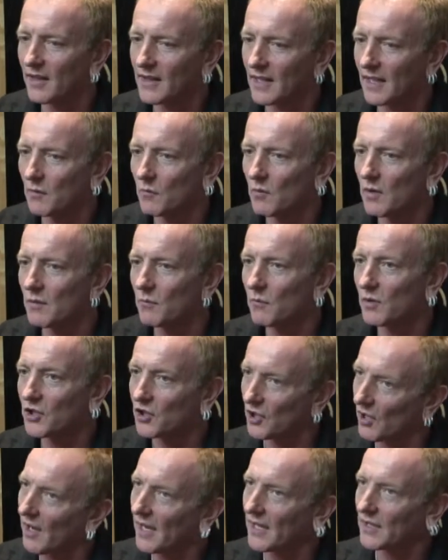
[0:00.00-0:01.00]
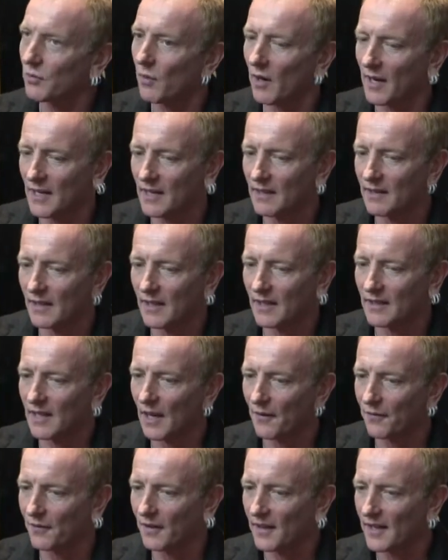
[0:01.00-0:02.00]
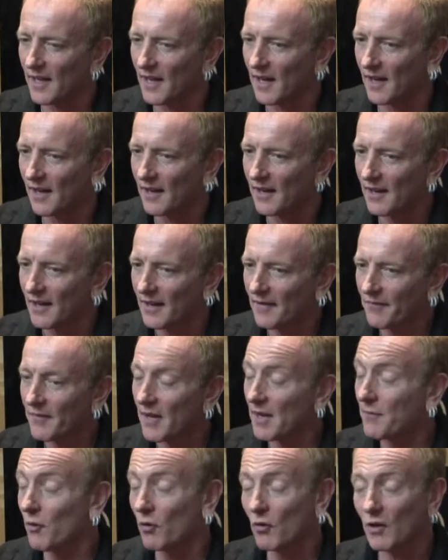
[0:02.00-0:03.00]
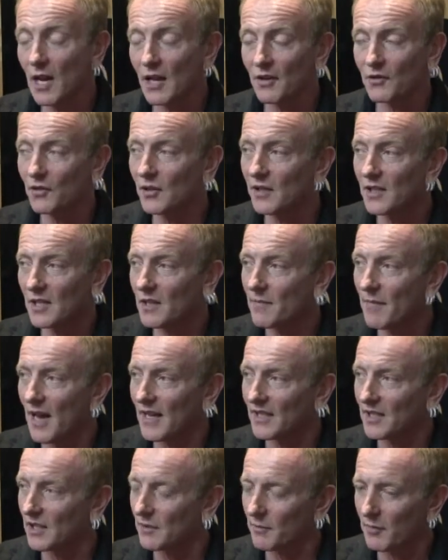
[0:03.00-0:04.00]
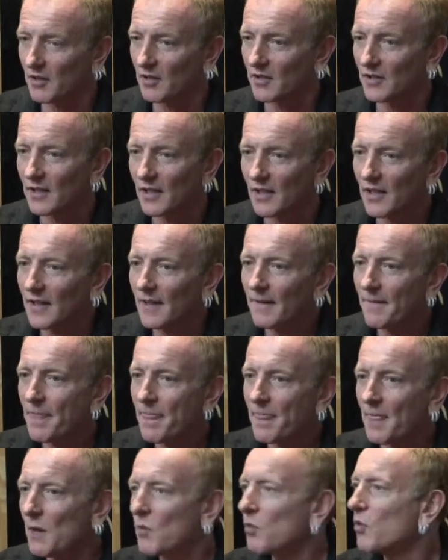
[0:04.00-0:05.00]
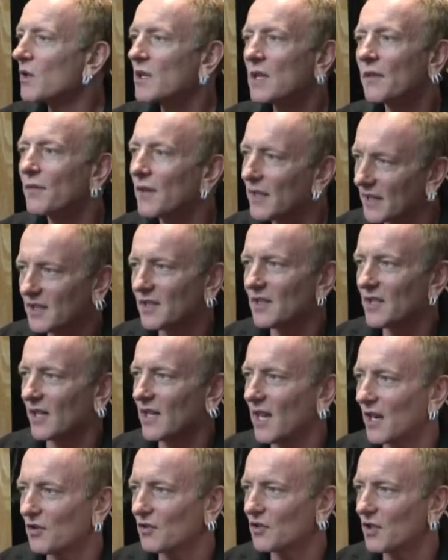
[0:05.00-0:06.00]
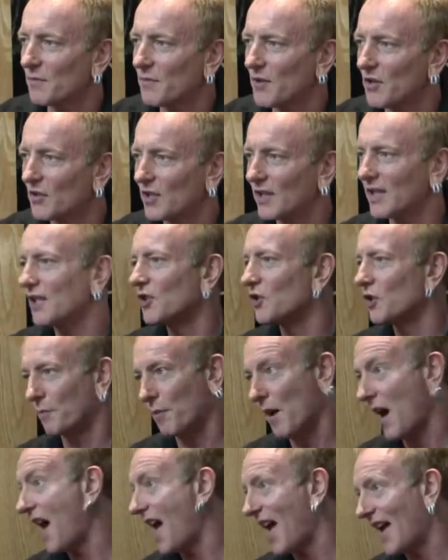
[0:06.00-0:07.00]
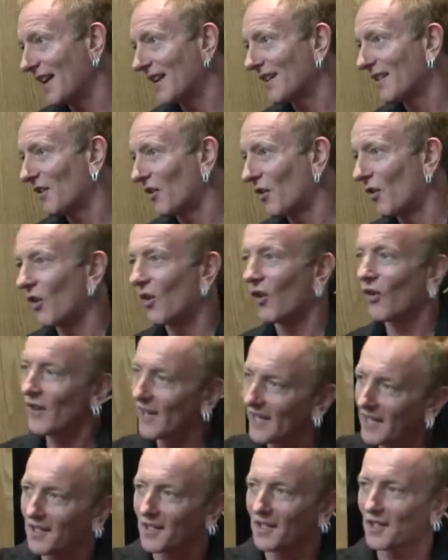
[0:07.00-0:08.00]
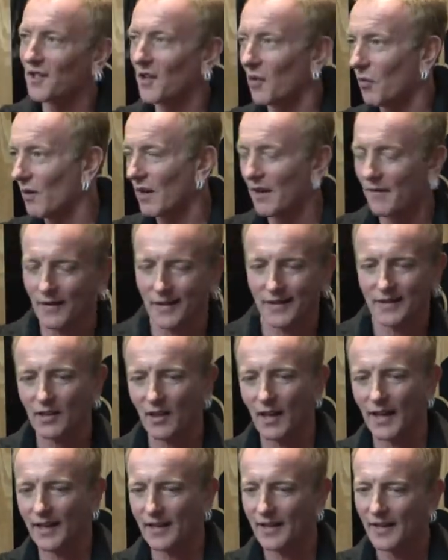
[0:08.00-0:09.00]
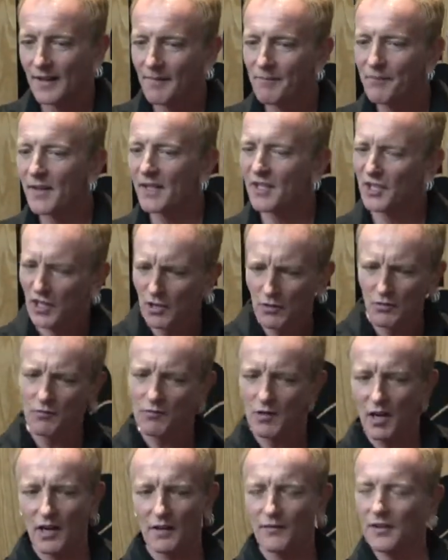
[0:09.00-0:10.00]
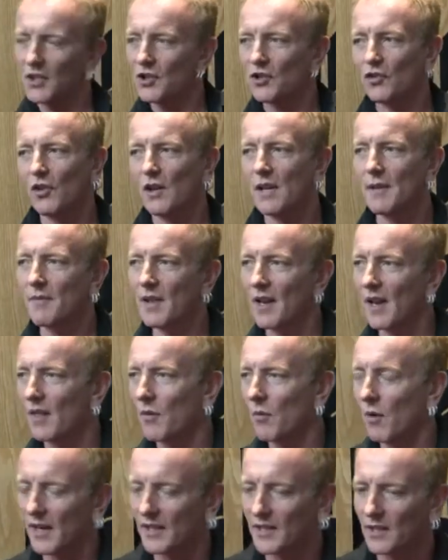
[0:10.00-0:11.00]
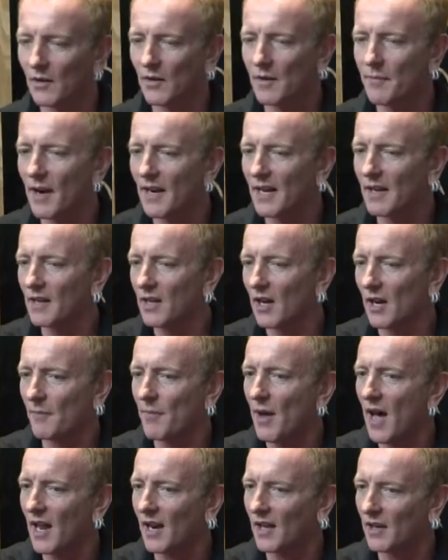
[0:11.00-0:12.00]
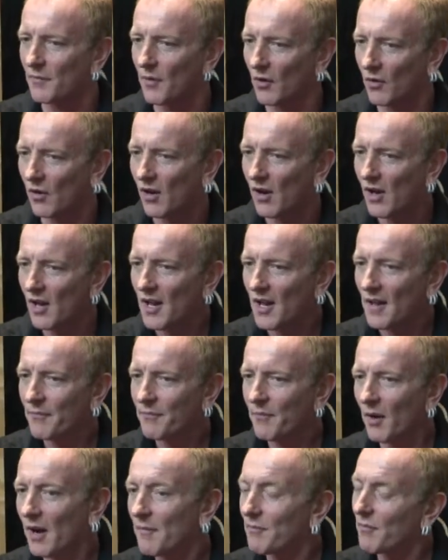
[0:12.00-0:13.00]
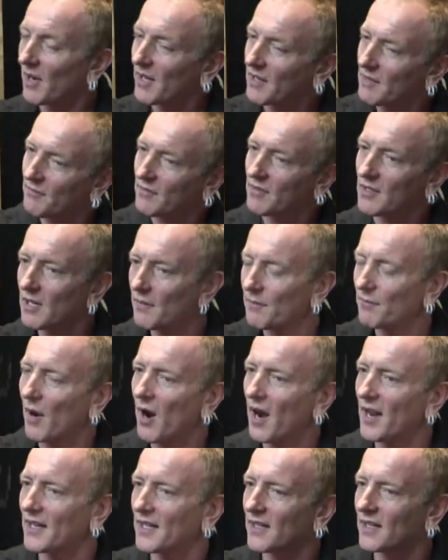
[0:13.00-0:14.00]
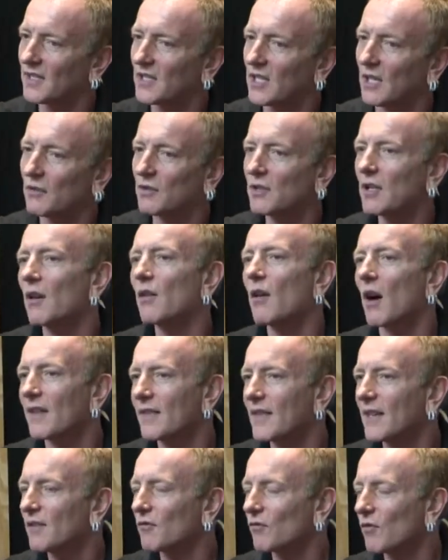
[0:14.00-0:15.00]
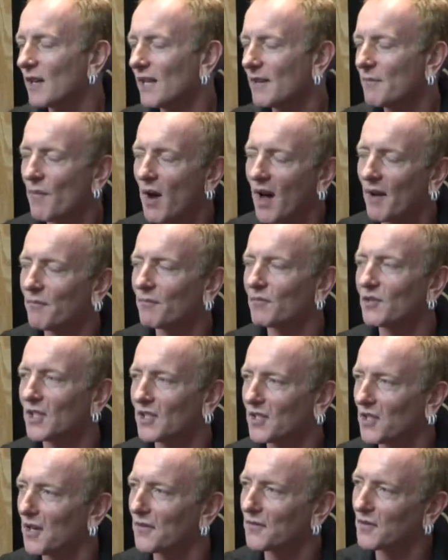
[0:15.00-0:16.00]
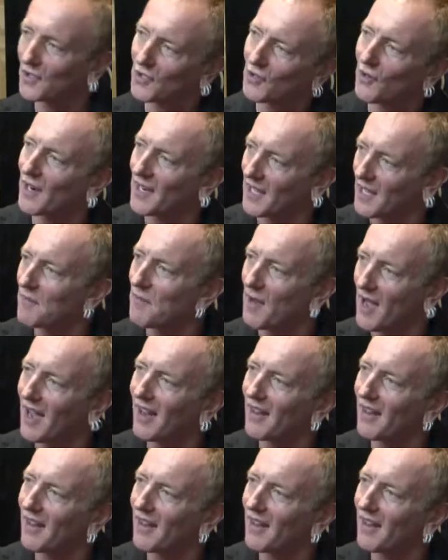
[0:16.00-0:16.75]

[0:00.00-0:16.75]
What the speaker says: think with Shania Twain, he definitely he brought country to the masses, because they wouldn't have listened to country music in Japan or England or whatever. It's like it's too kind of extreme in other ways. So he made it kind of palatable by combining the two. So I think really Mutt deserves the credit about.